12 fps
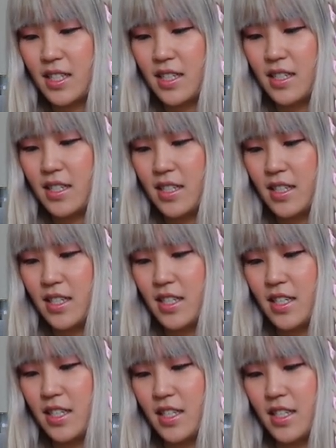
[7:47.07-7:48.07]

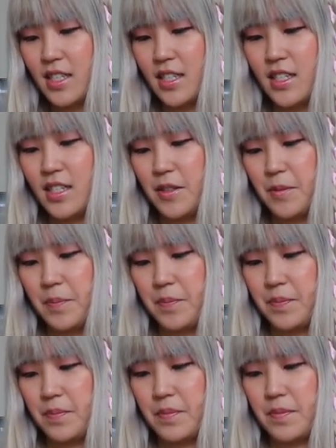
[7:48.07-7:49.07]

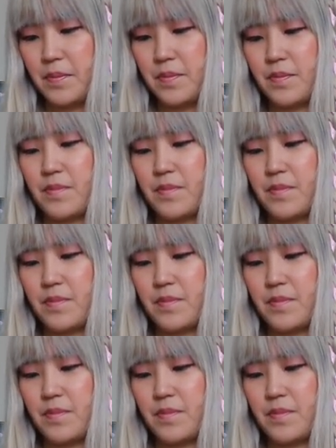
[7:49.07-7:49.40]
No one is speaking in this clip.